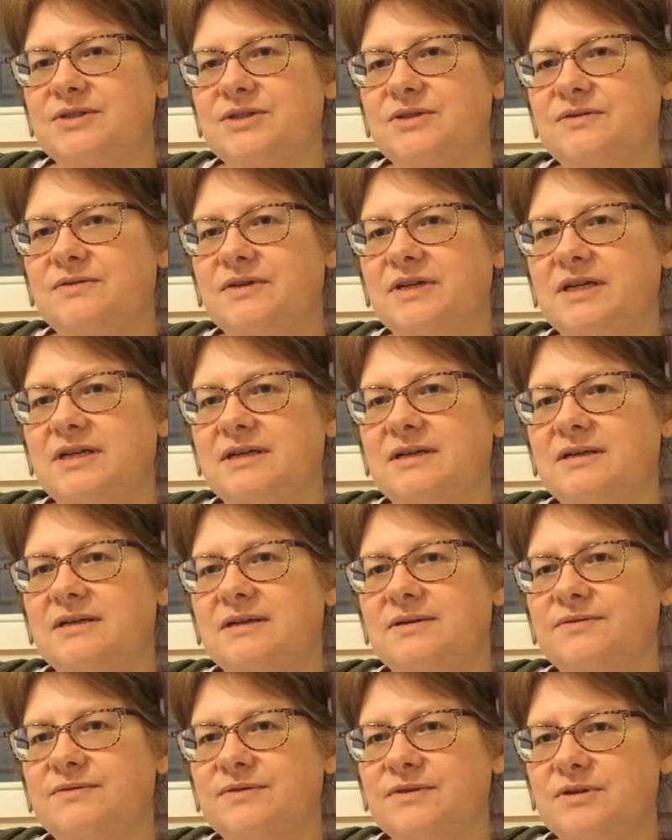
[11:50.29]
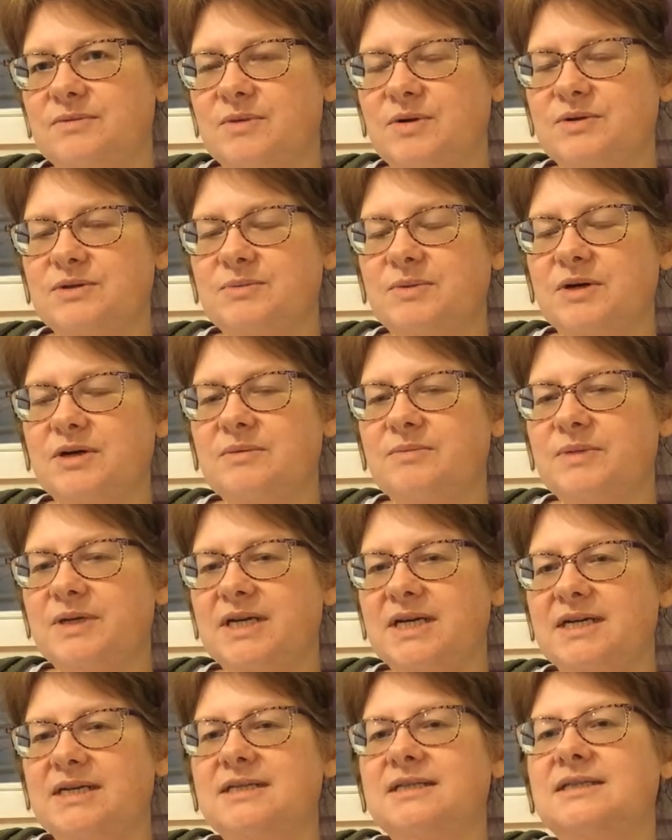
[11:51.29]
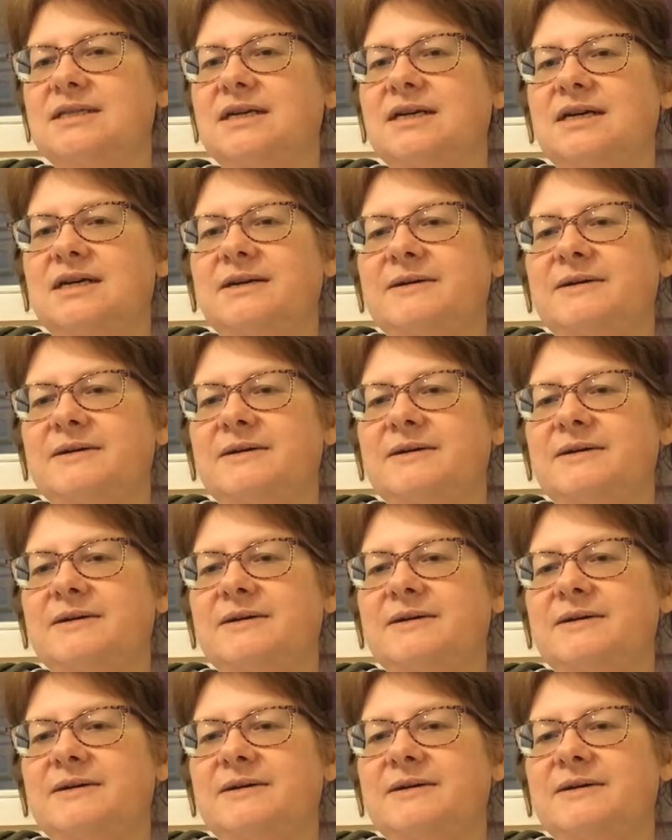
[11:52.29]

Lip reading: surfing for the most part, because